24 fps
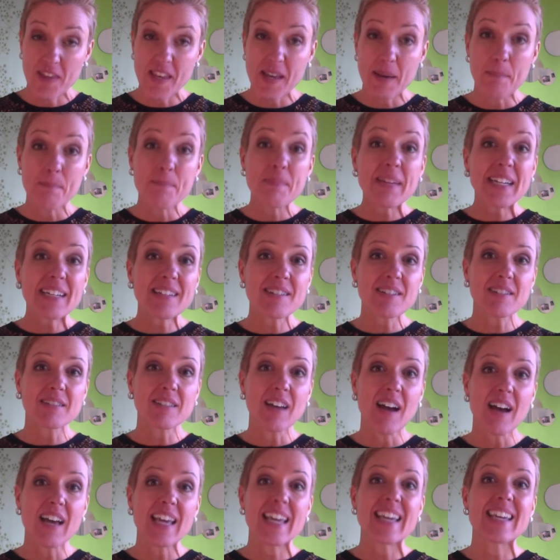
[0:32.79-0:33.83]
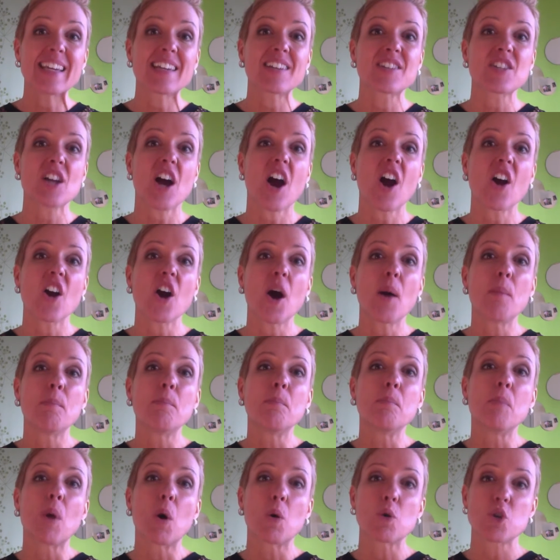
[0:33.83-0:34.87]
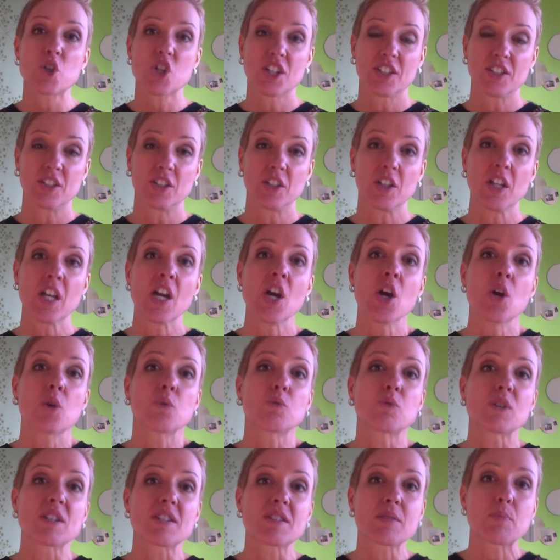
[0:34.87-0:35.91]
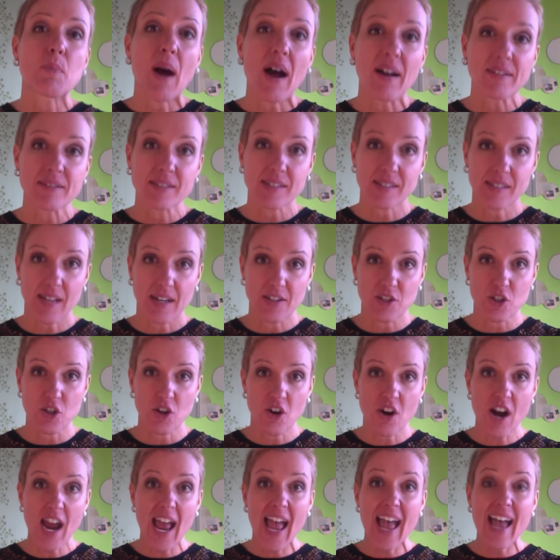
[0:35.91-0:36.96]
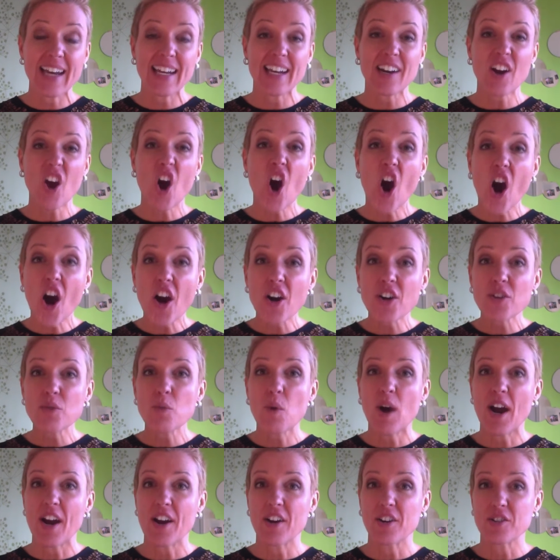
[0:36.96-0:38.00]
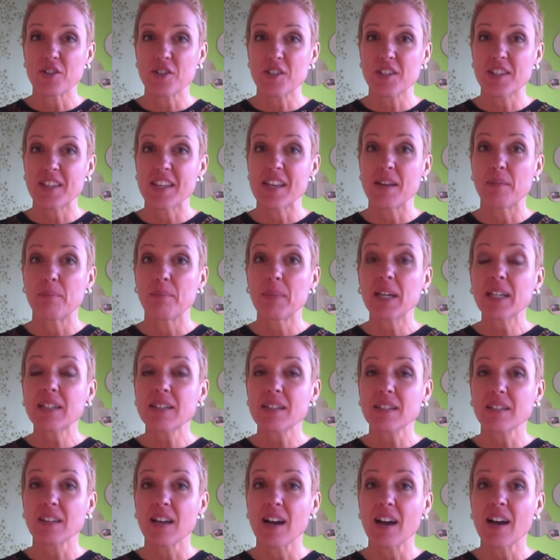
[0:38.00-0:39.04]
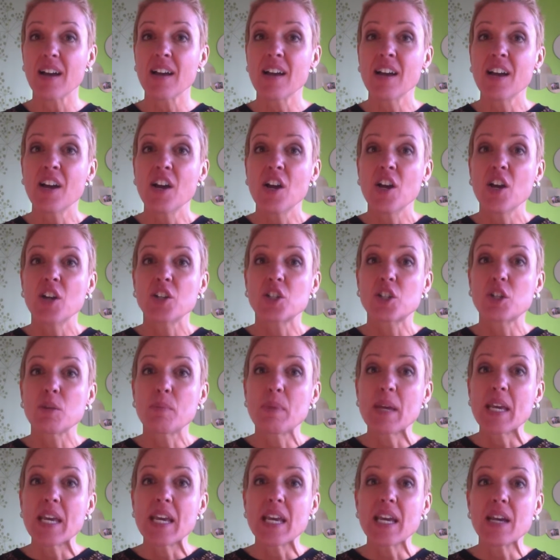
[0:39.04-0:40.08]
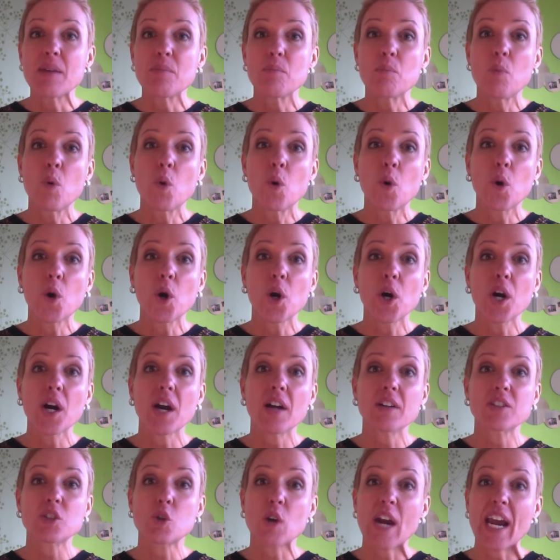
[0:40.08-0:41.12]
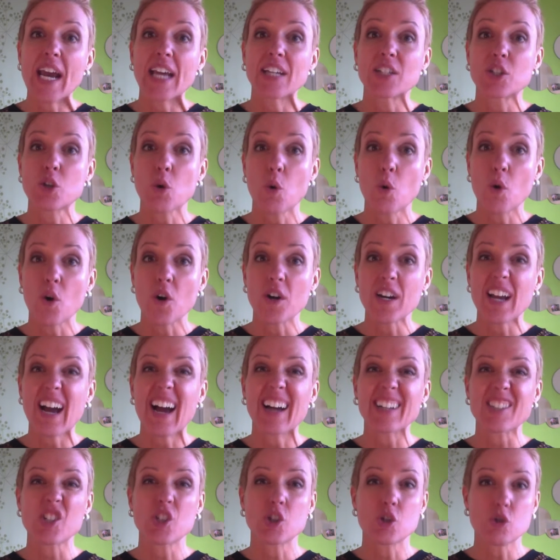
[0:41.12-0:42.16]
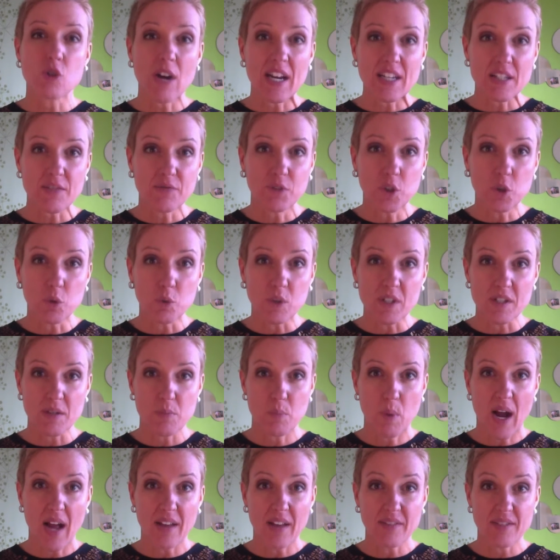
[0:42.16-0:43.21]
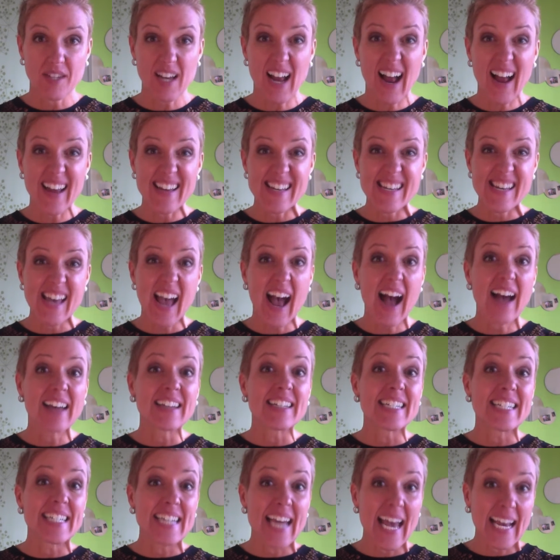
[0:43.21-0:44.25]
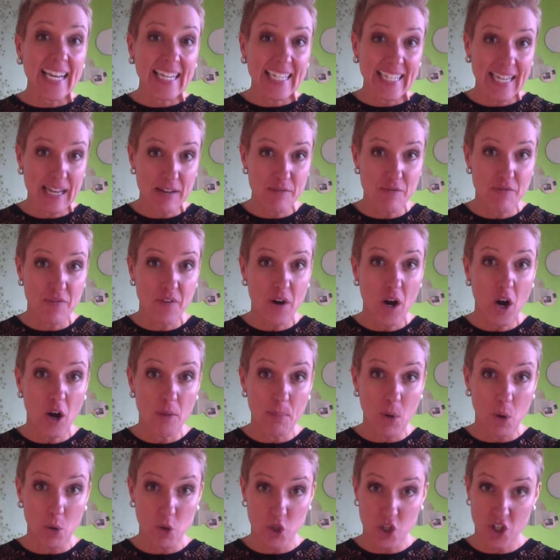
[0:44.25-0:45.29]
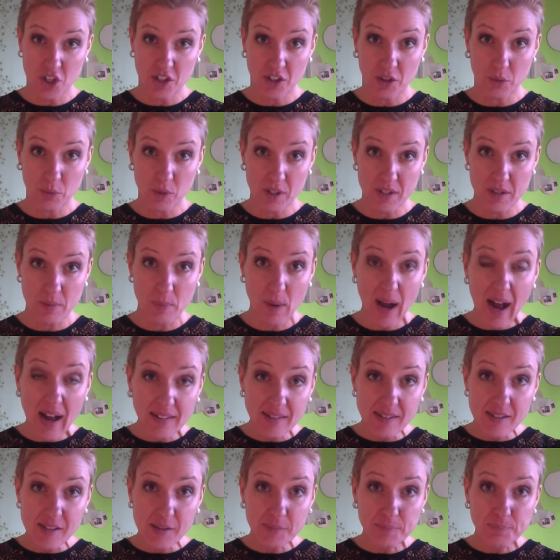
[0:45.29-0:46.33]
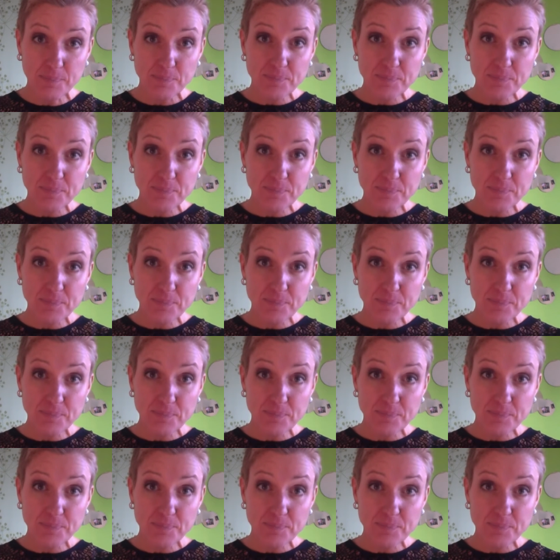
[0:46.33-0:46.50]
The amygdala is our emotional response center, and it hardwires the amygdala to be more trained toward a stressful response, i.e., a negative emotional response.